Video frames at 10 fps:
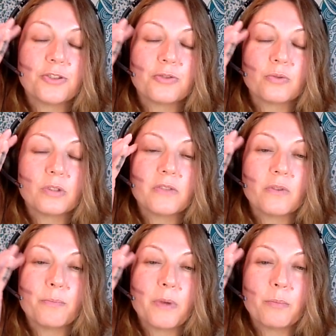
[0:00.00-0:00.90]
truly
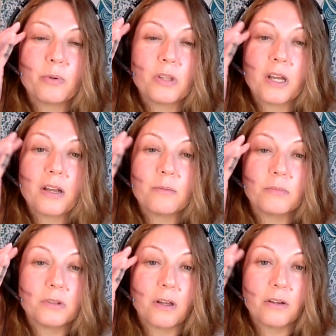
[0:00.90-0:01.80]
remember that I
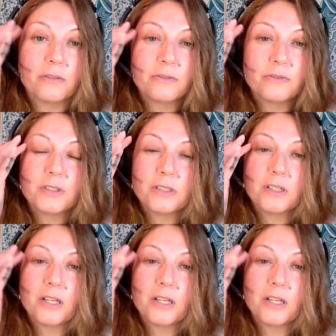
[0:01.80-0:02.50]
am loved